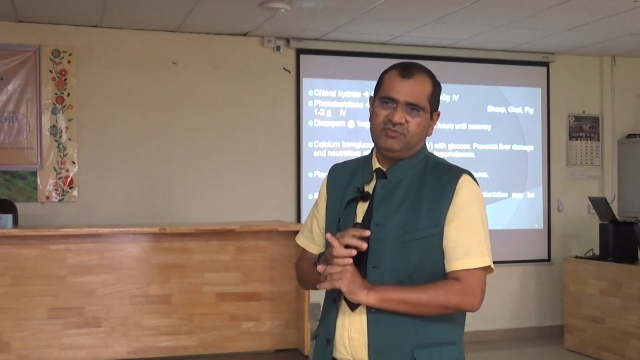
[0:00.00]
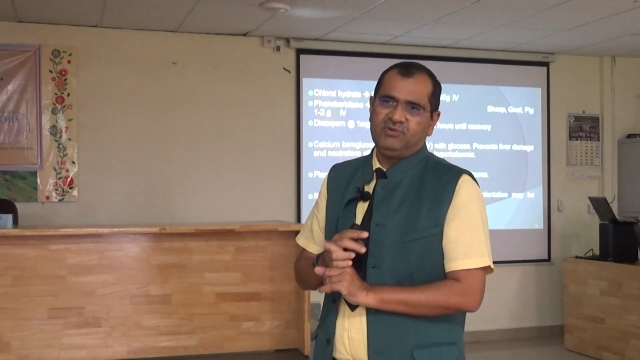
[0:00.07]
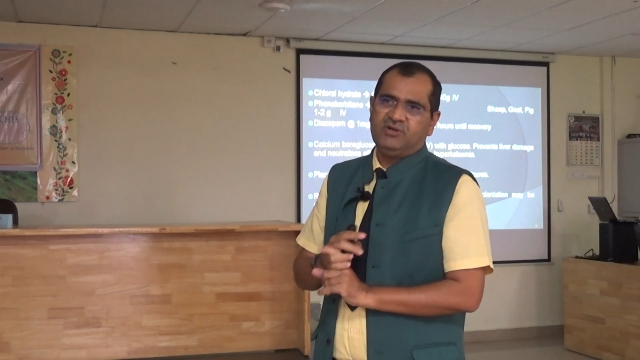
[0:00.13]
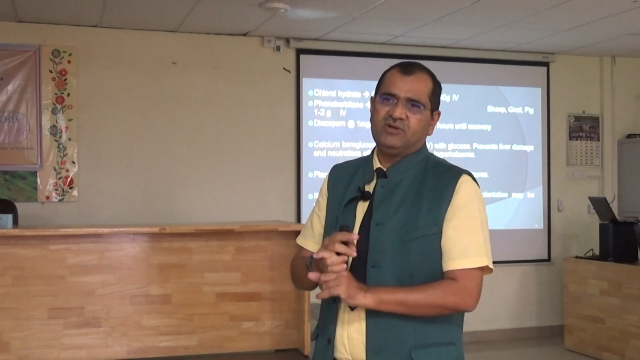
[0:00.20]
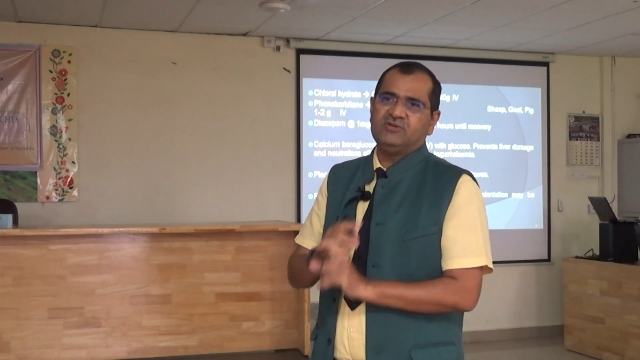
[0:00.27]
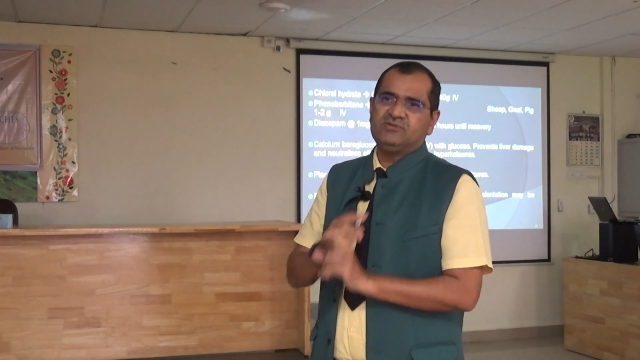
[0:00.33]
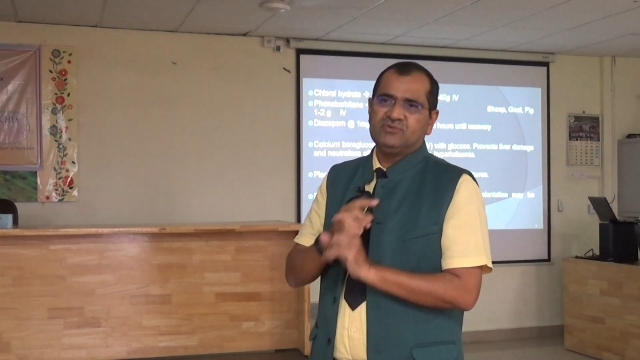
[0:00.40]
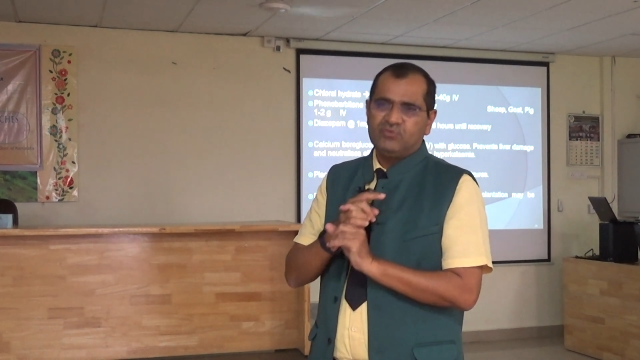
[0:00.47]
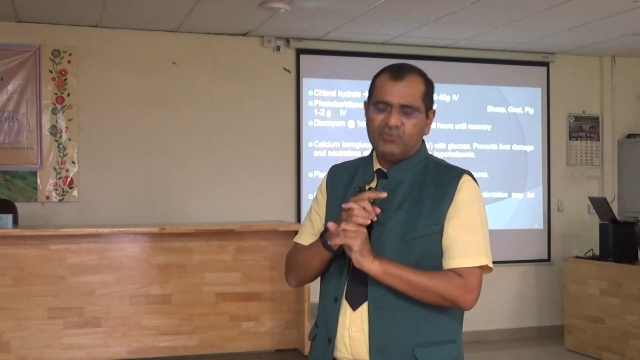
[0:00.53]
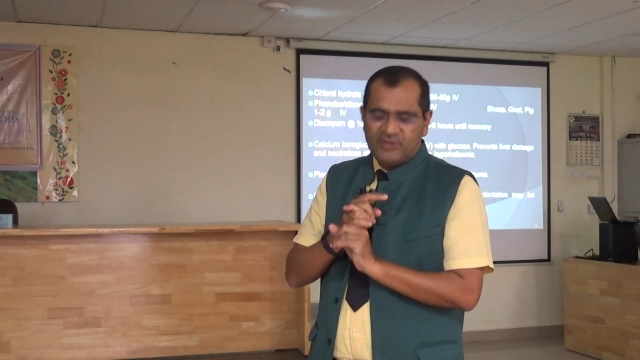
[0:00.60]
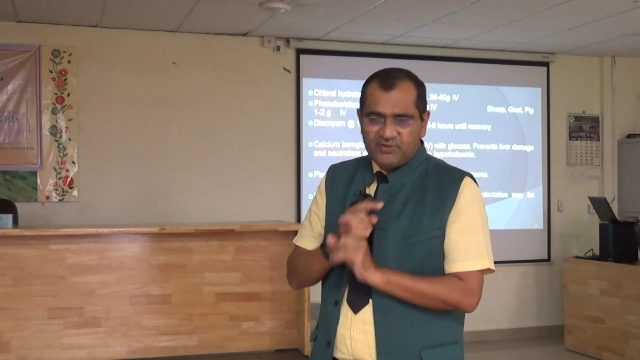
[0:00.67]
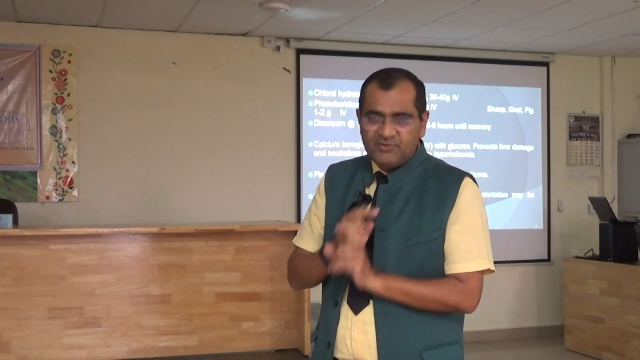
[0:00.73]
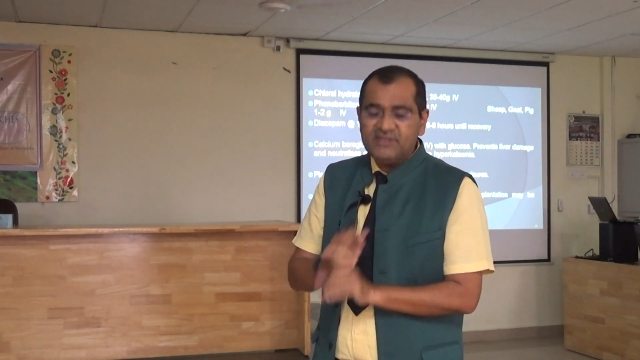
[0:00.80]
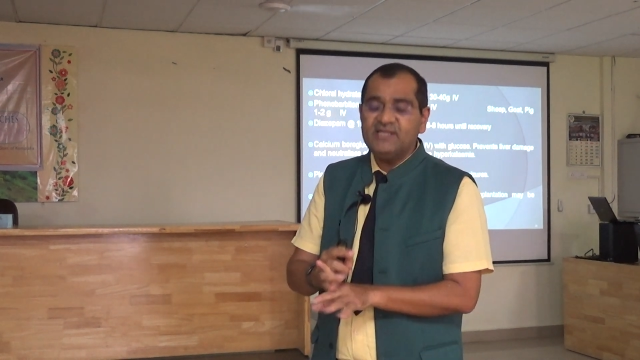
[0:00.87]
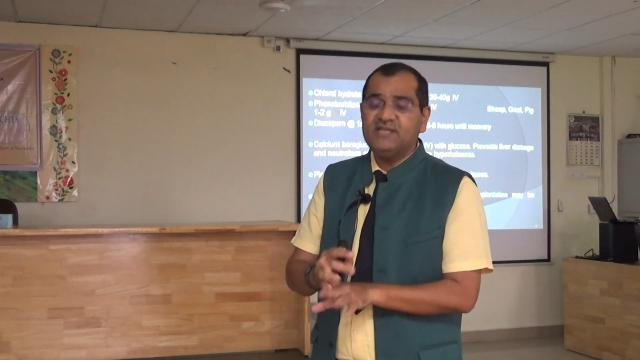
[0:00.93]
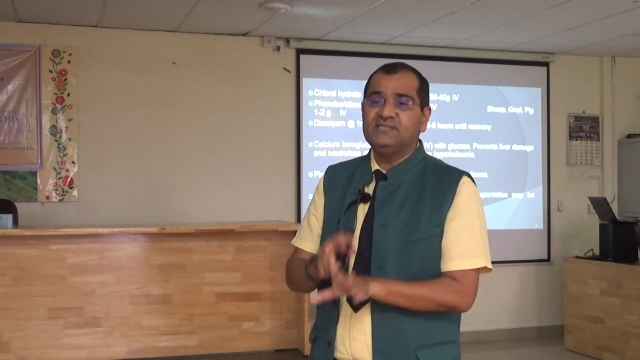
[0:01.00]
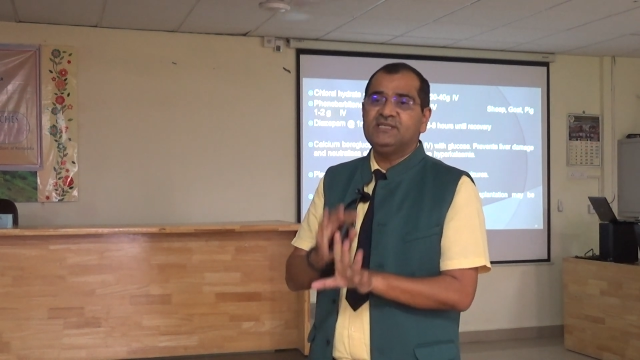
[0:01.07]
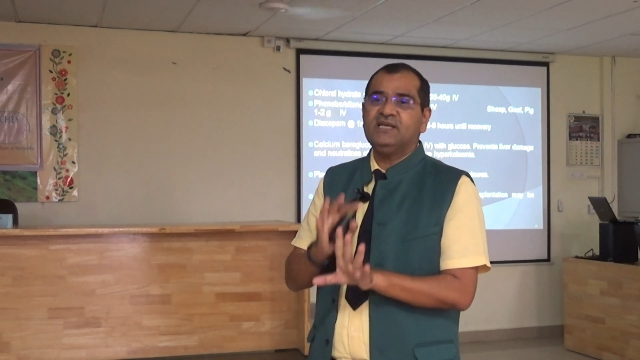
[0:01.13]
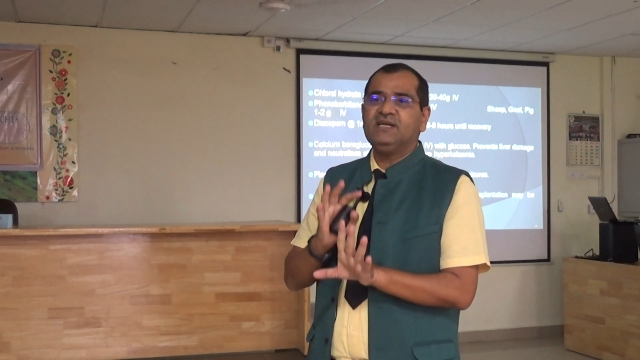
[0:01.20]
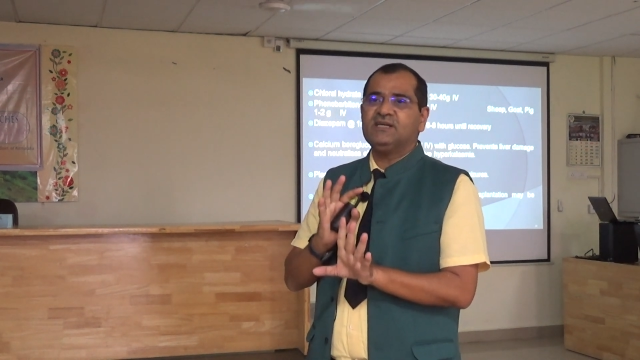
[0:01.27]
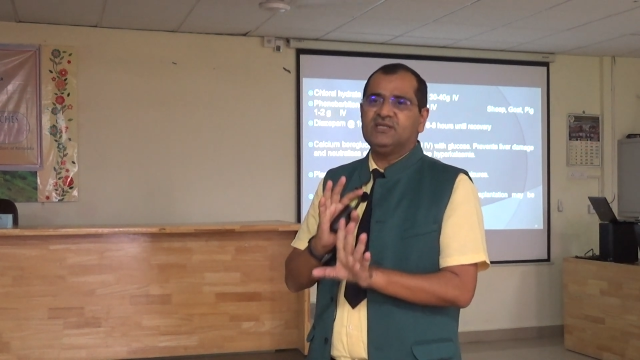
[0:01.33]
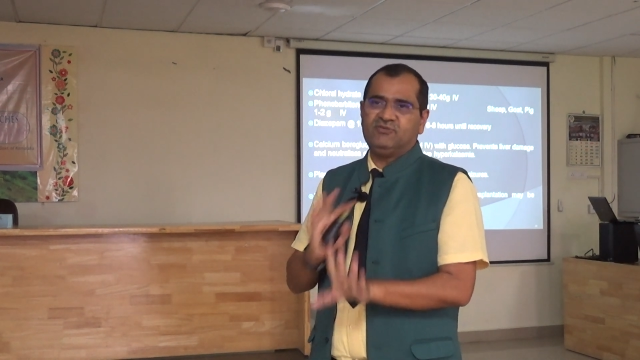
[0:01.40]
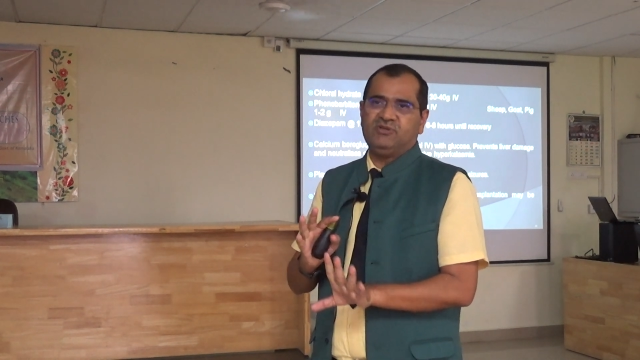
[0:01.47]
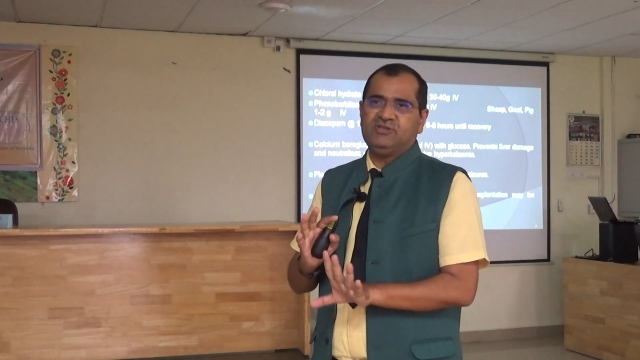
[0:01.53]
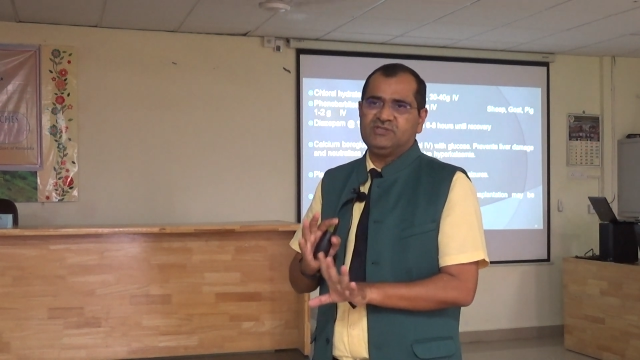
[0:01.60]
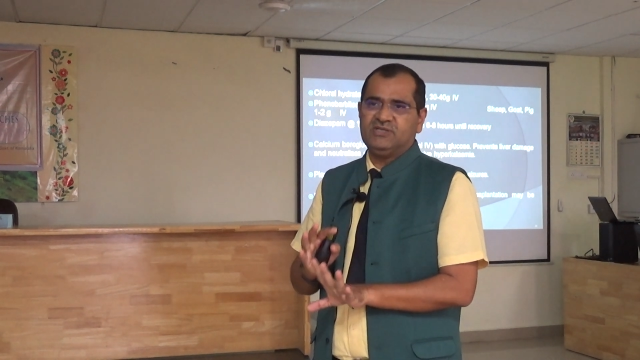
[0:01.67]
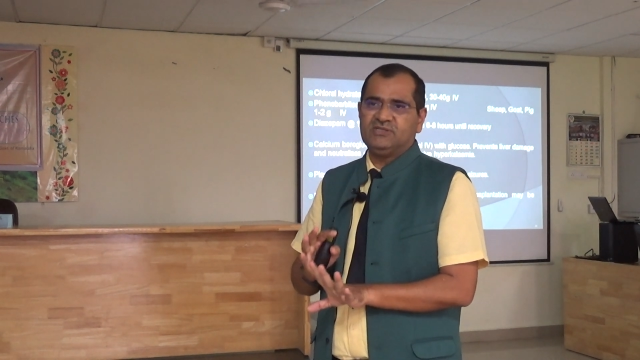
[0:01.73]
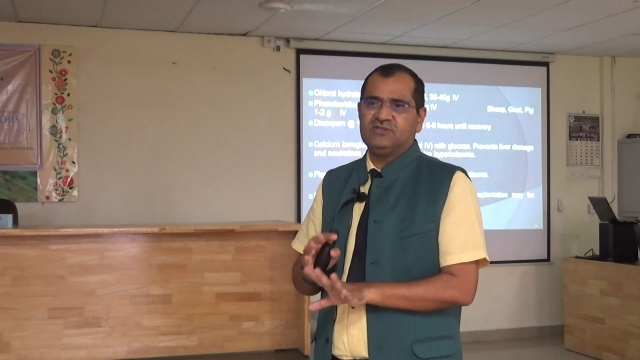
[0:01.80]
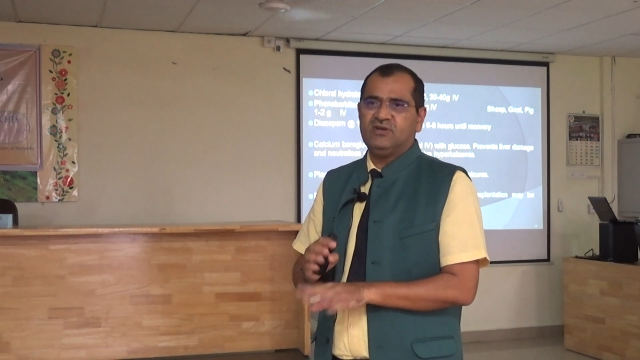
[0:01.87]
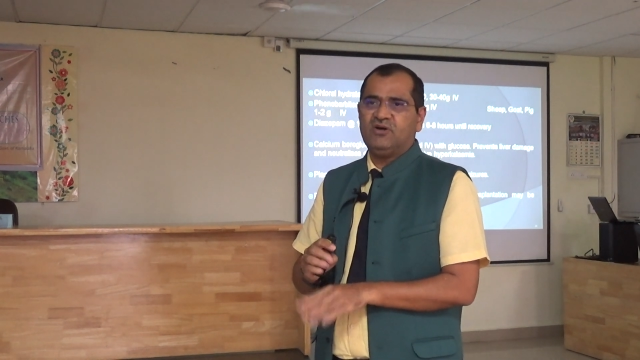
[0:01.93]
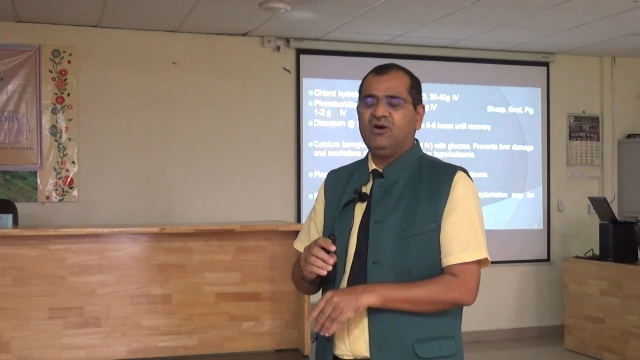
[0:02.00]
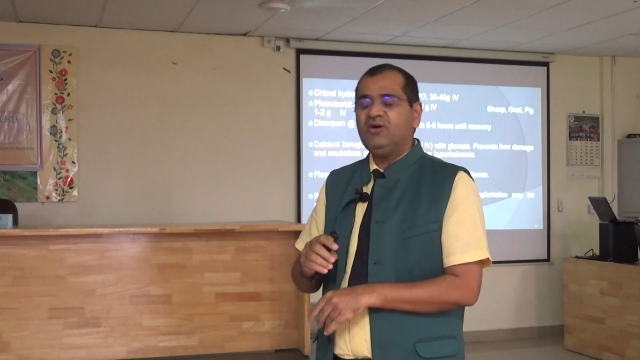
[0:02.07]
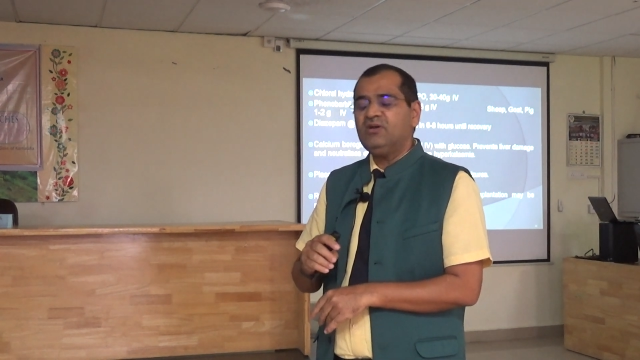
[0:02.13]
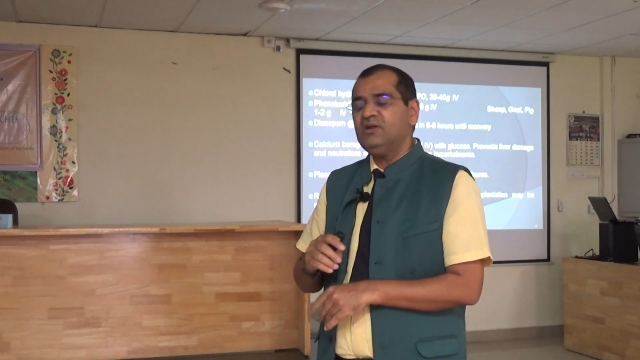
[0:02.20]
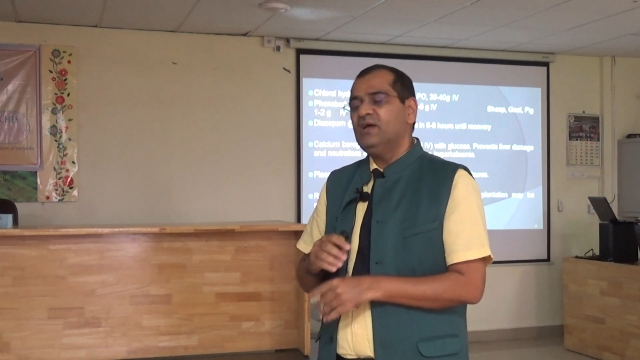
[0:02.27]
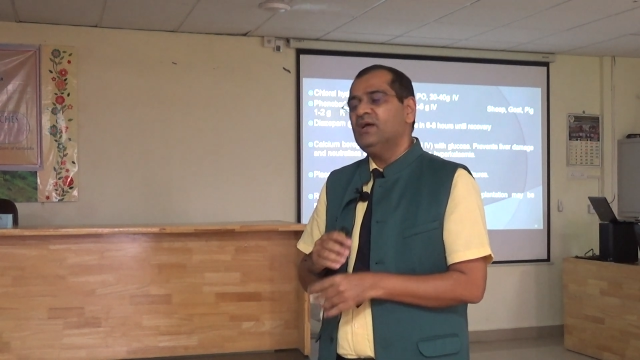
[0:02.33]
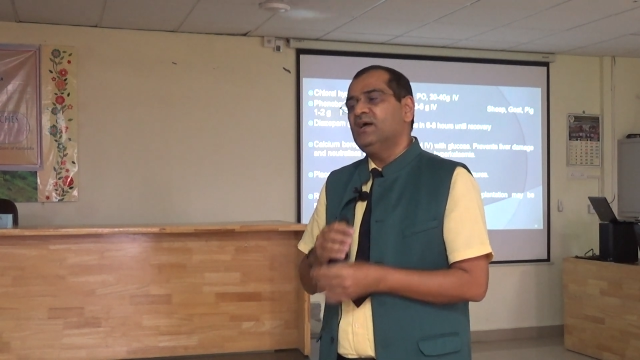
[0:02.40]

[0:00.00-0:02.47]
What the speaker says: because whenever there is a convulsions or